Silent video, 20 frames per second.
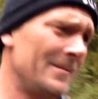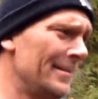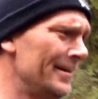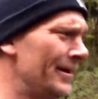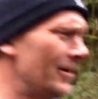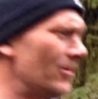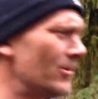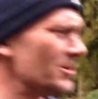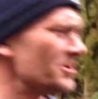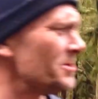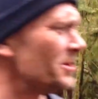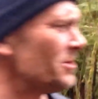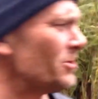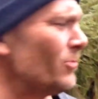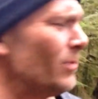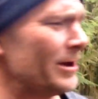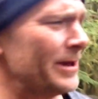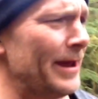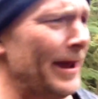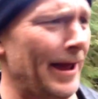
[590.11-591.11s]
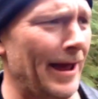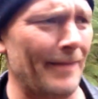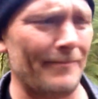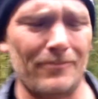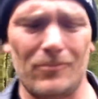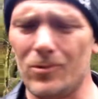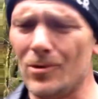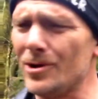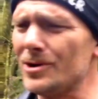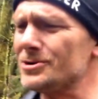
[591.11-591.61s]
He goes into a camp,
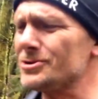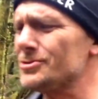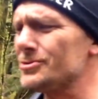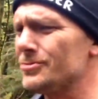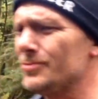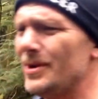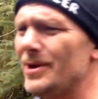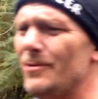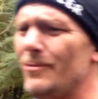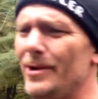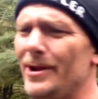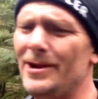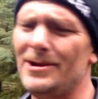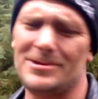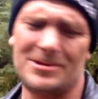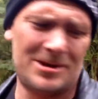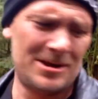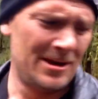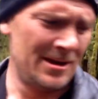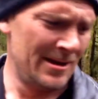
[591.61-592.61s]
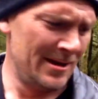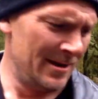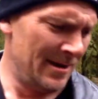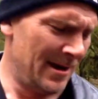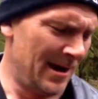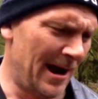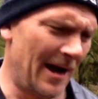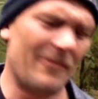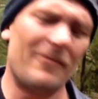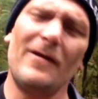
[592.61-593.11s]
works 3 weeks.
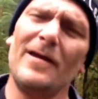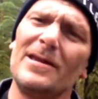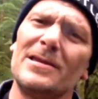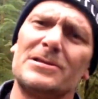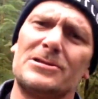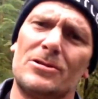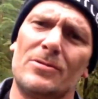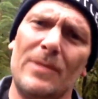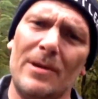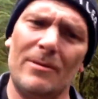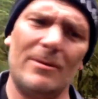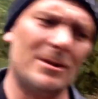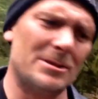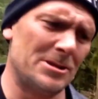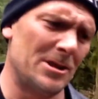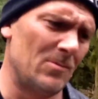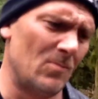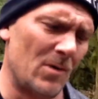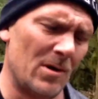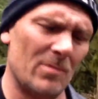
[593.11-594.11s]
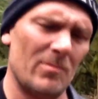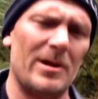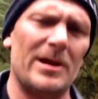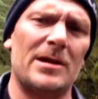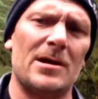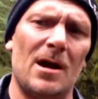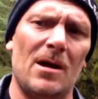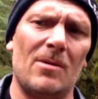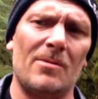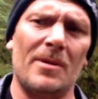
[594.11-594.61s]
I think it's 3 weeks in, 1 week
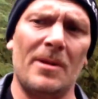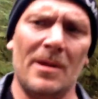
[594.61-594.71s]
out.